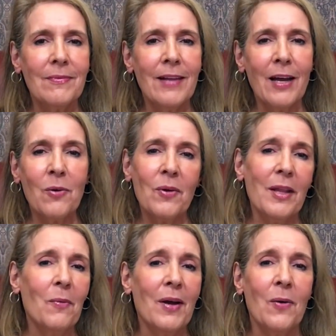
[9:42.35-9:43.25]
really
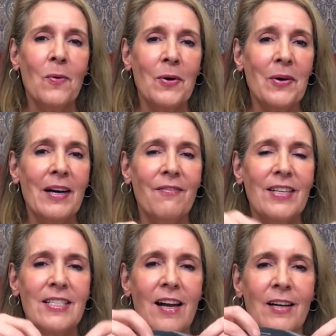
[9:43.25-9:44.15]
want to order it if
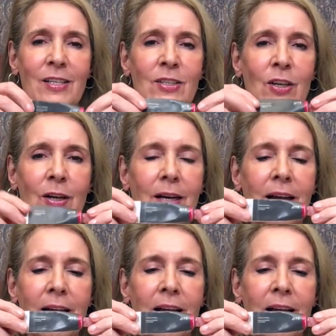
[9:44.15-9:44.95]
it's not as good.